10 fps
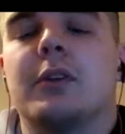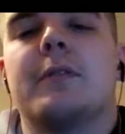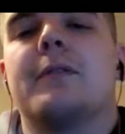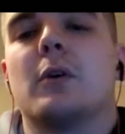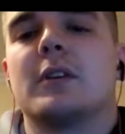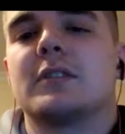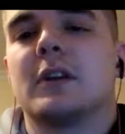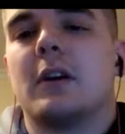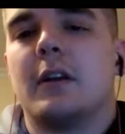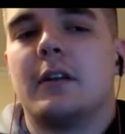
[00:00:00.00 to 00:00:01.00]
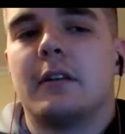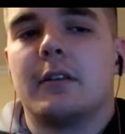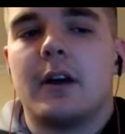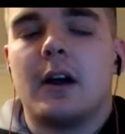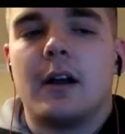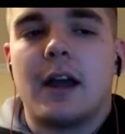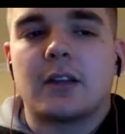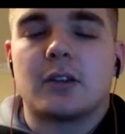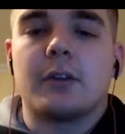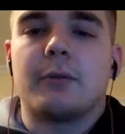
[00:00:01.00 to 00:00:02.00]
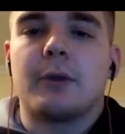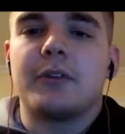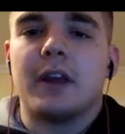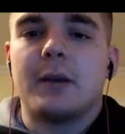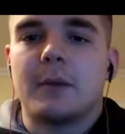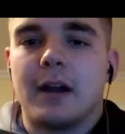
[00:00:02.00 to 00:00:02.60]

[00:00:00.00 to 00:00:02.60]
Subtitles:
focus on externally rotating